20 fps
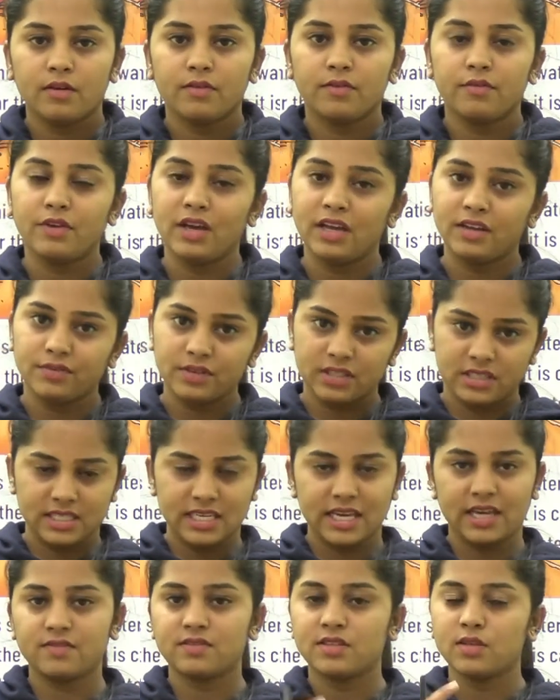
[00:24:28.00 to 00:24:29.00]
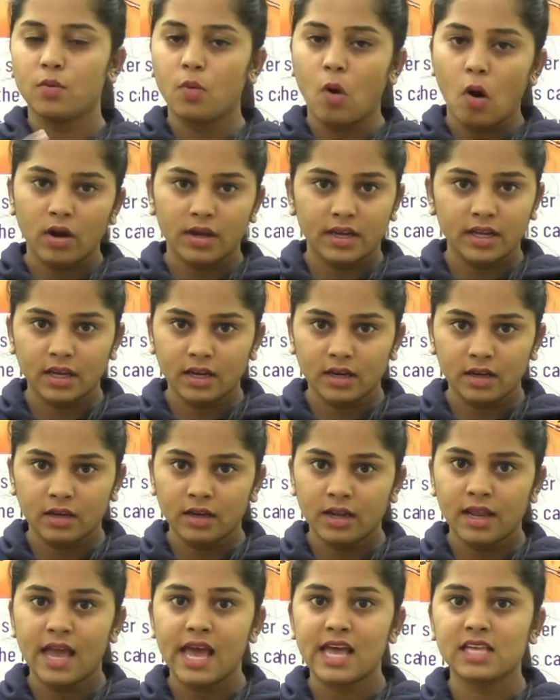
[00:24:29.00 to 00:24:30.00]
where which saves the water
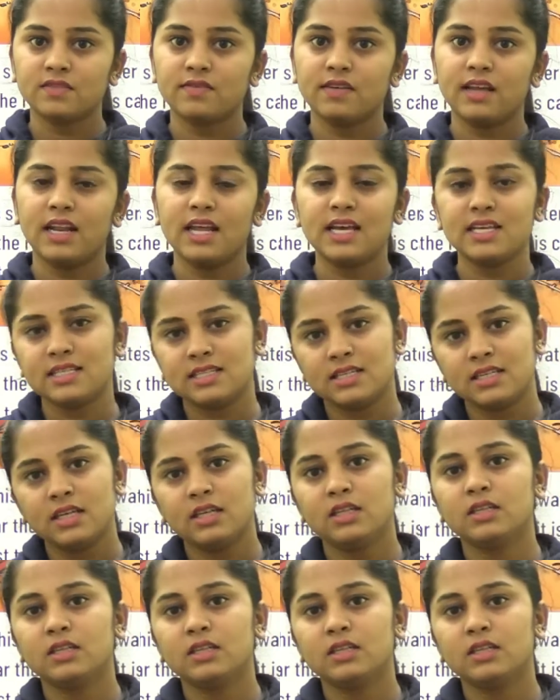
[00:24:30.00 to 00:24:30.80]
as well as